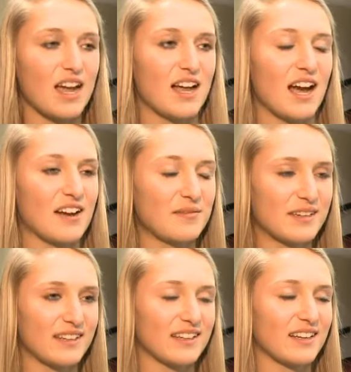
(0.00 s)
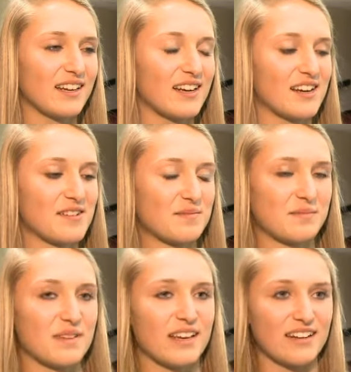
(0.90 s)
I've been
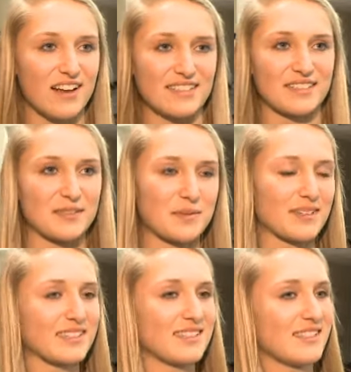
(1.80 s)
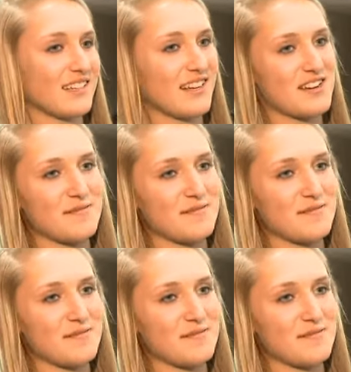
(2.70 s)
playing lots of sports,